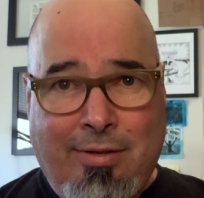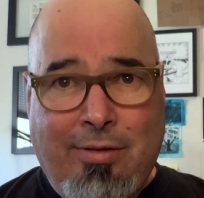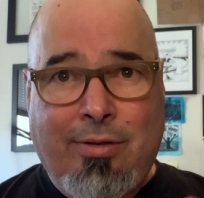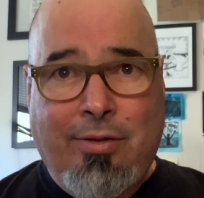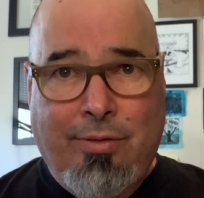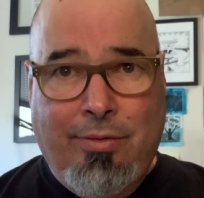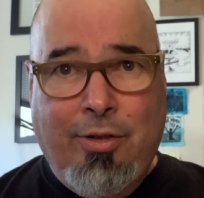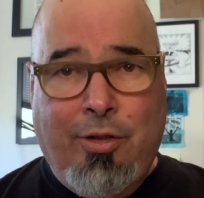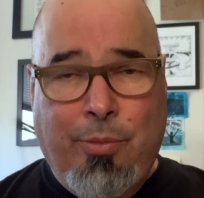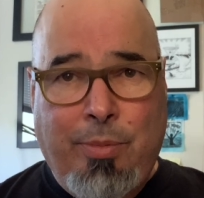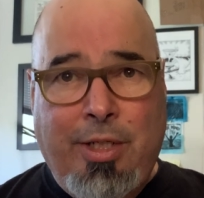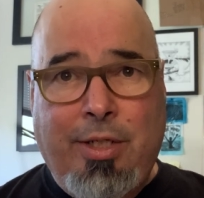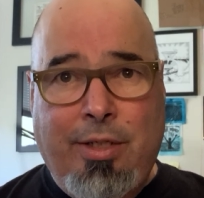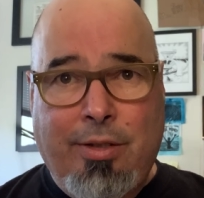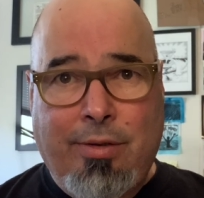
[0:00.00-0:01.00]
you know, the
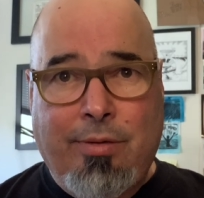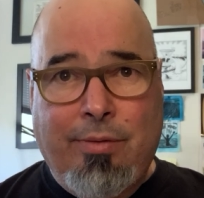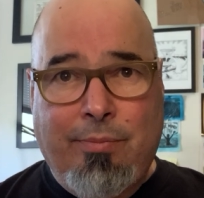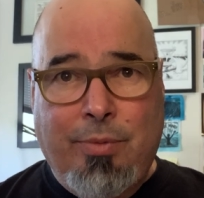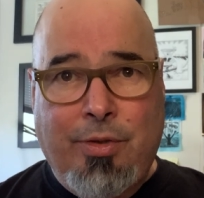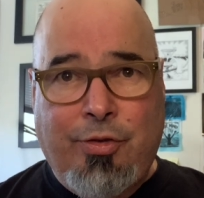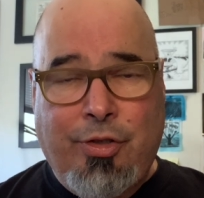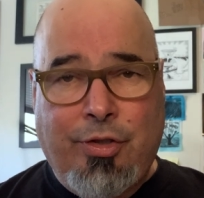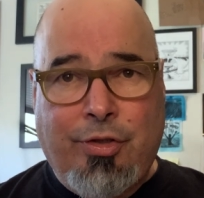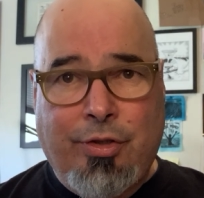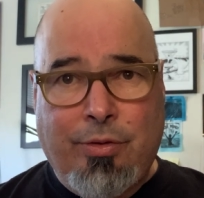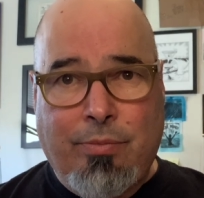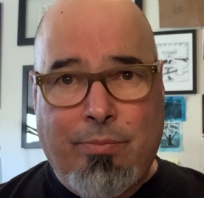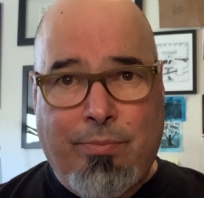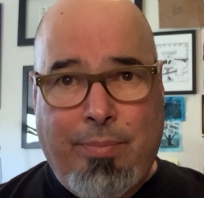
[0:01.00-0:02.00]
comedian,
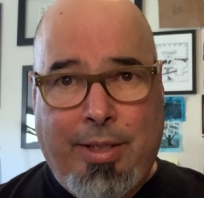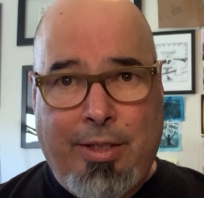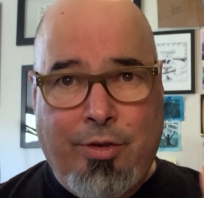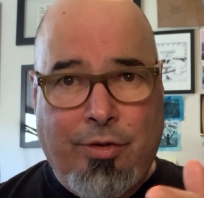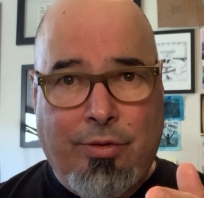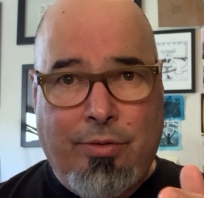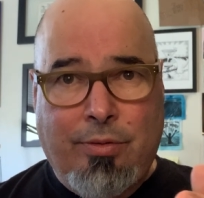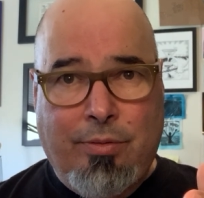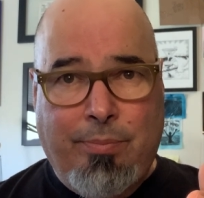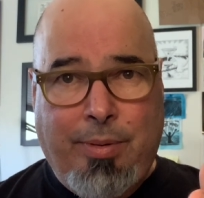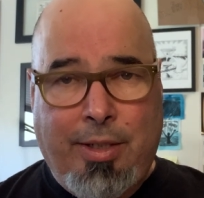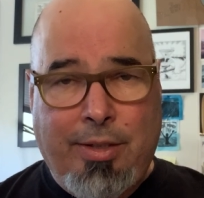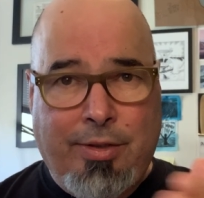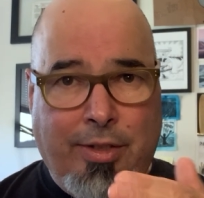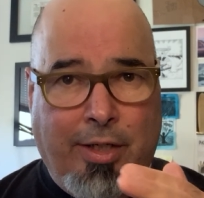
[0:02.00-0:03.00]
magician, Penn
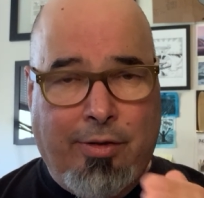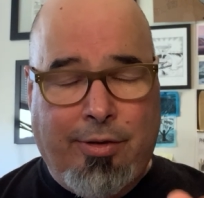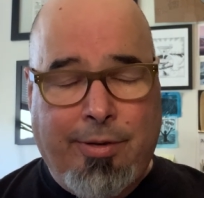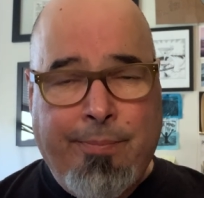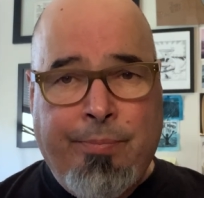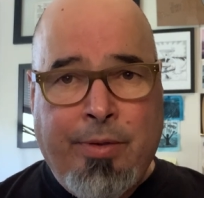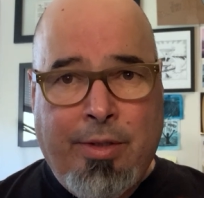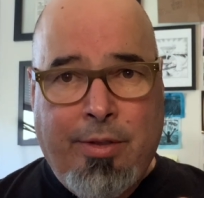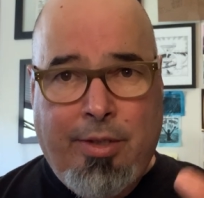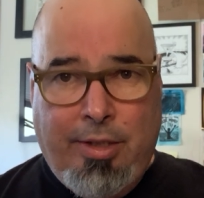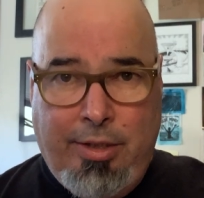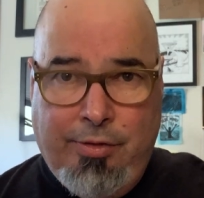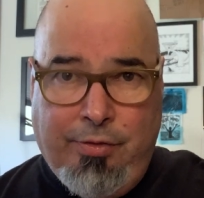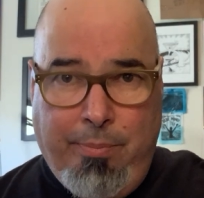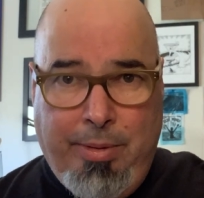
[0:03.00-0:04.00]
and Teller,
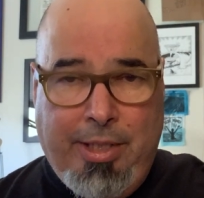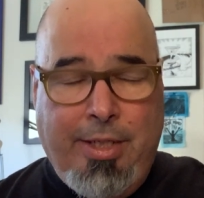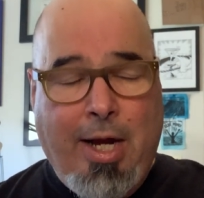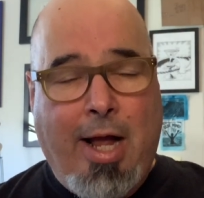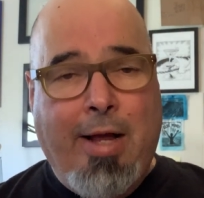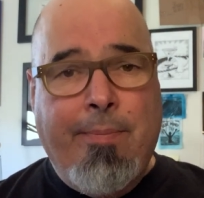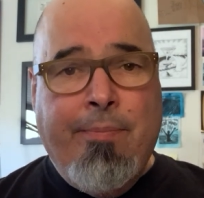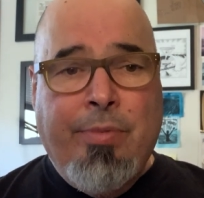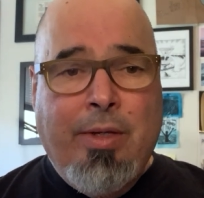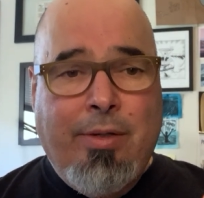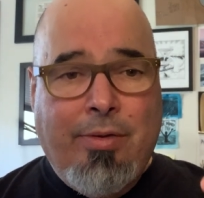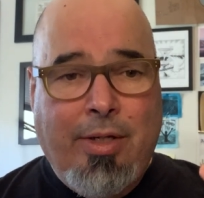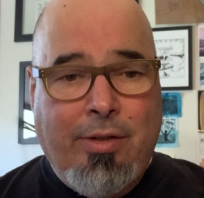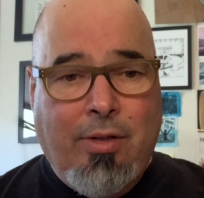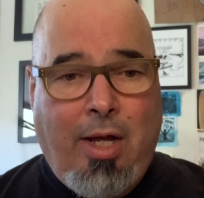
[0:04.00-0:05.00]
and he's the big guy.
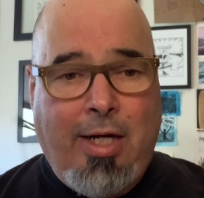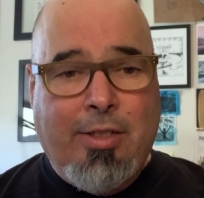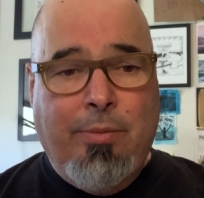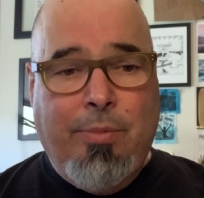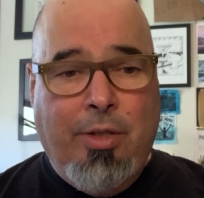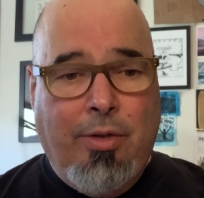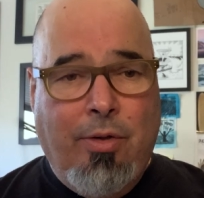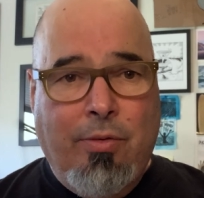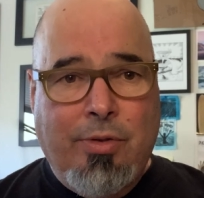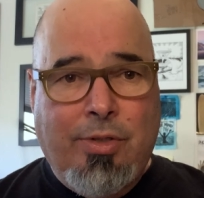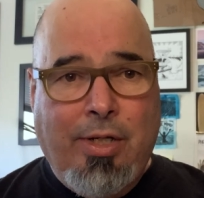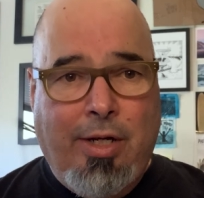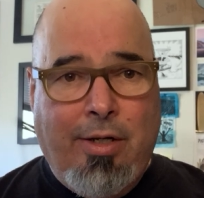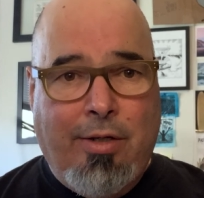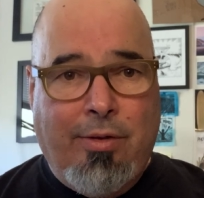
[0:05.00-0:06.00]
They locked him in
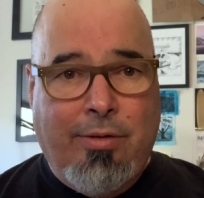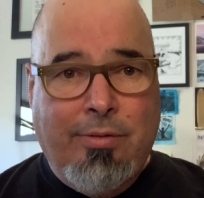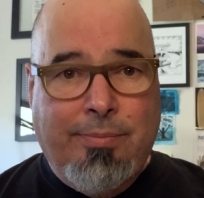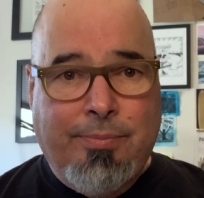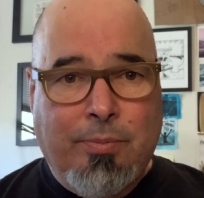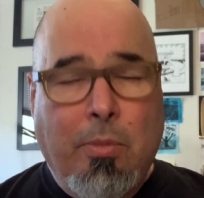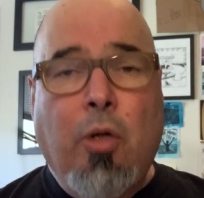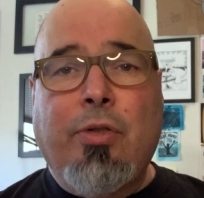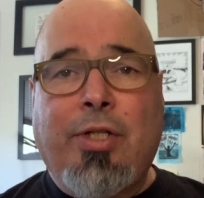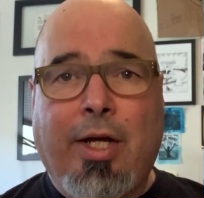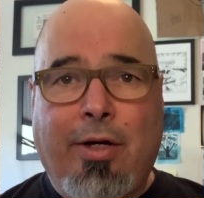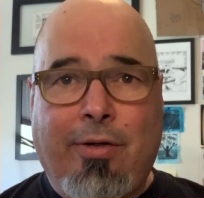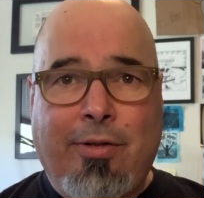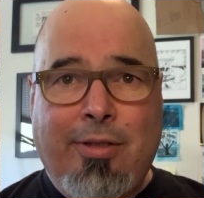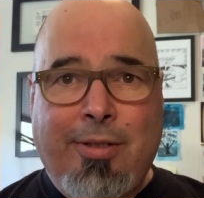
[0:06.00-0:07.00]
a
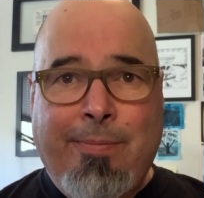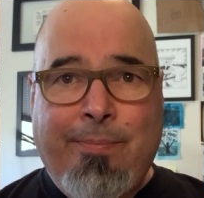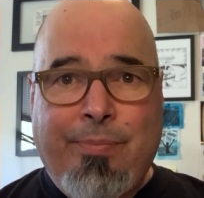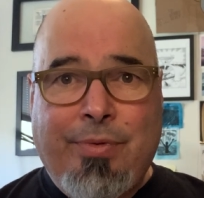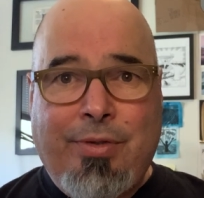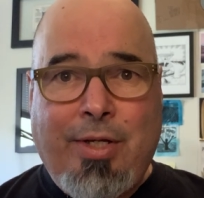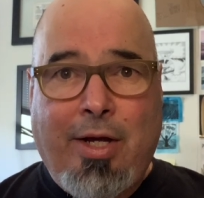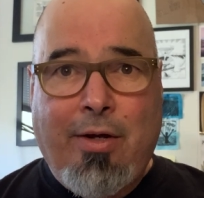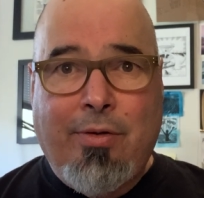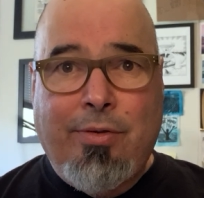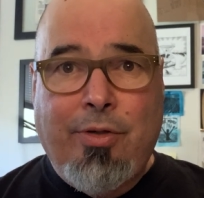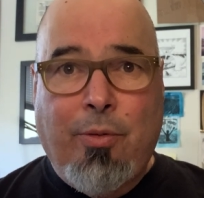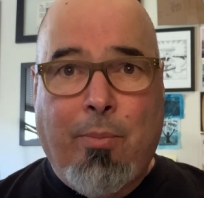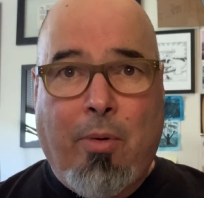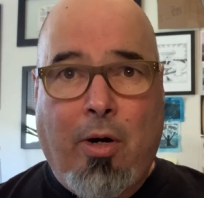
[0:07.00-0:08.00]
motel down
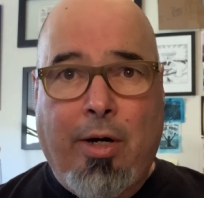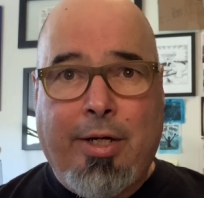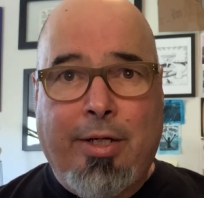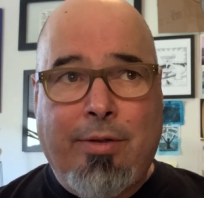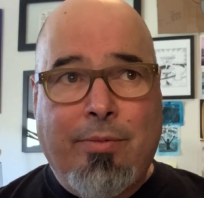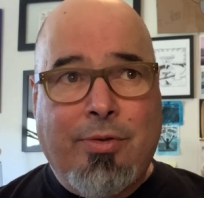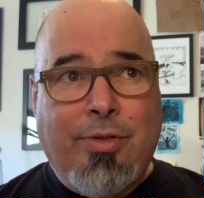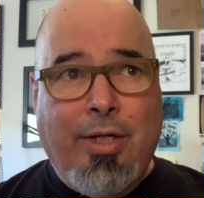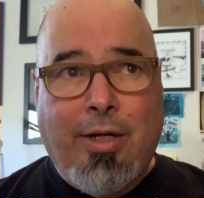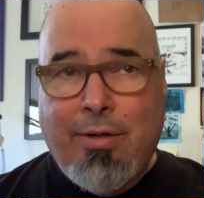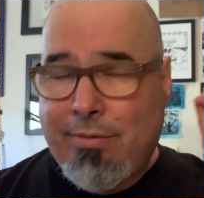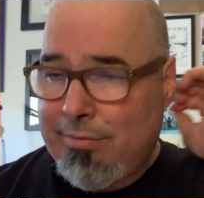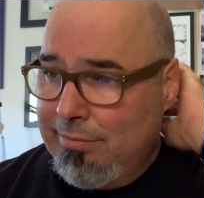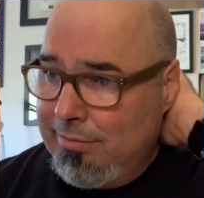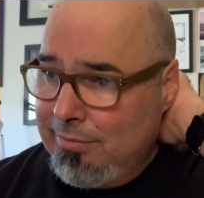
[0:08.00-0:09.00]
near Market. It was
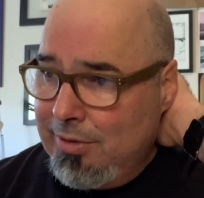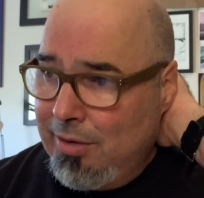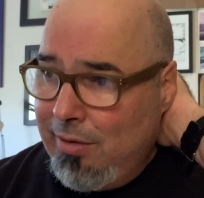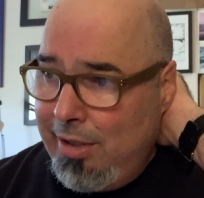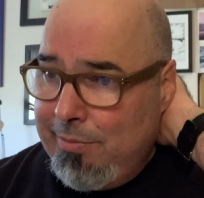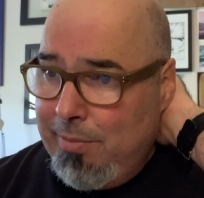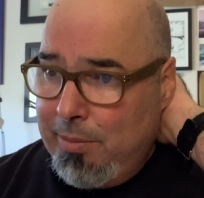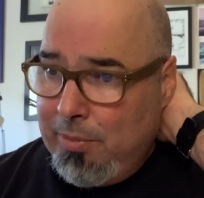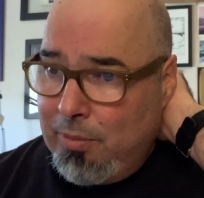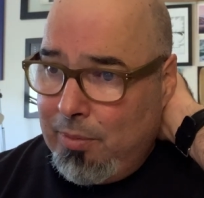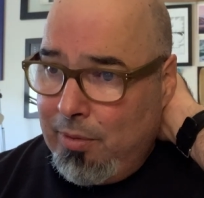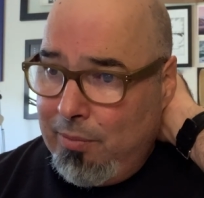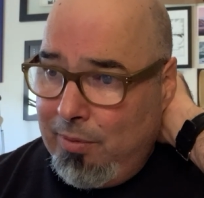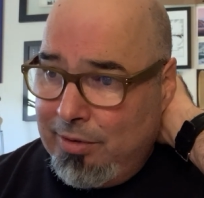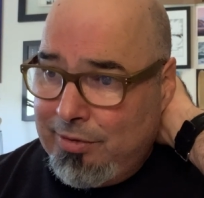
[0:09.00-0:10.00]
down, oh, I remember
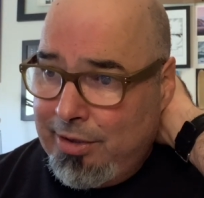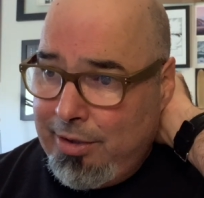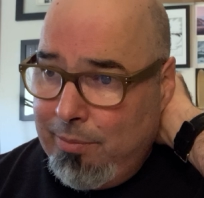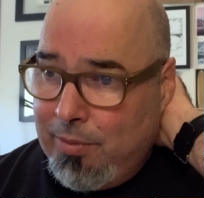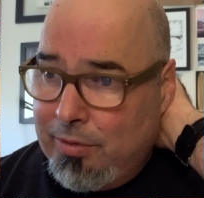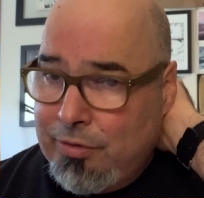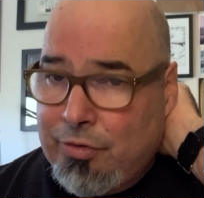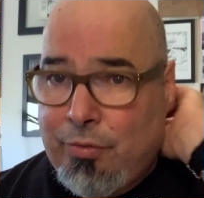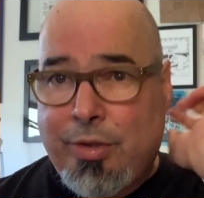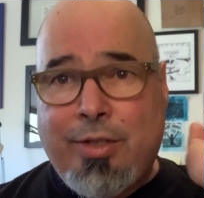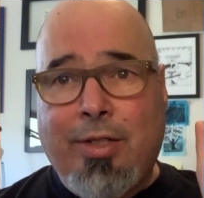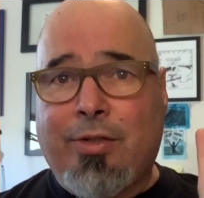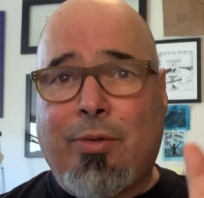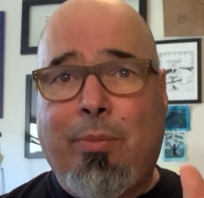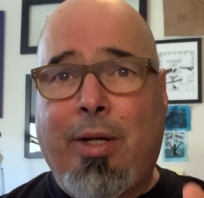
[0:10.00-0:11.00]
where it was. I can't remember what street. It
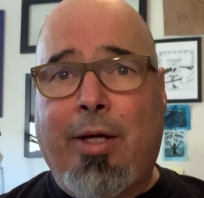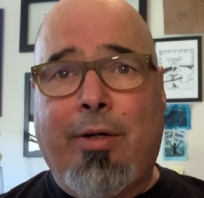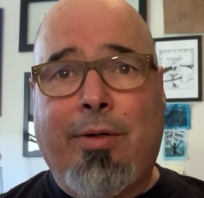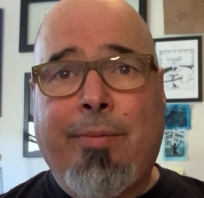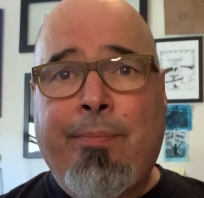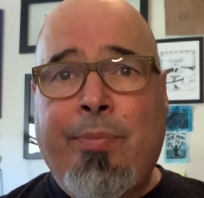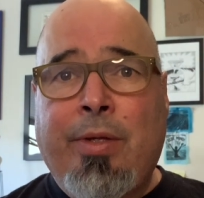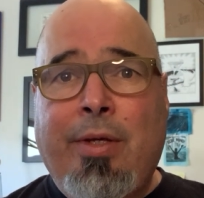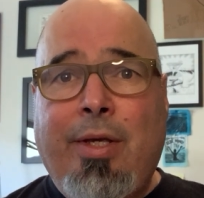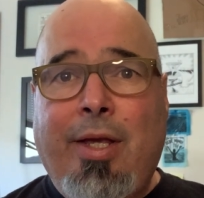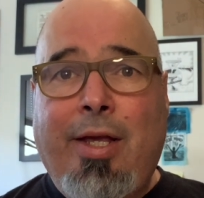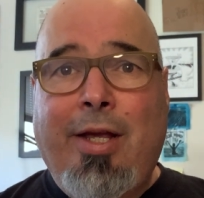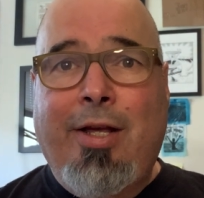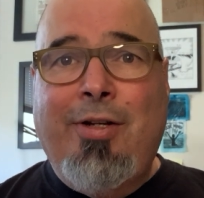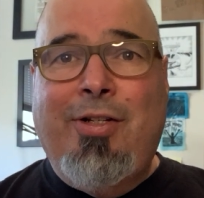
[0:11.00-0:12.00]
doesn't matter.
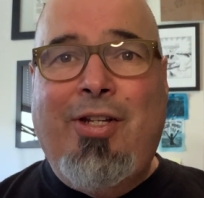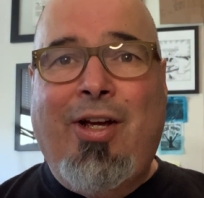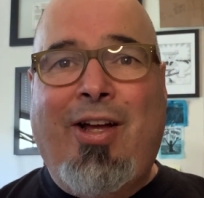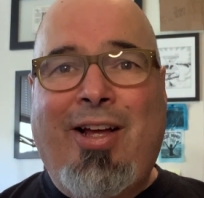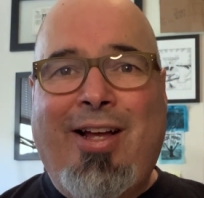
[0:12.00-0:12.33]
And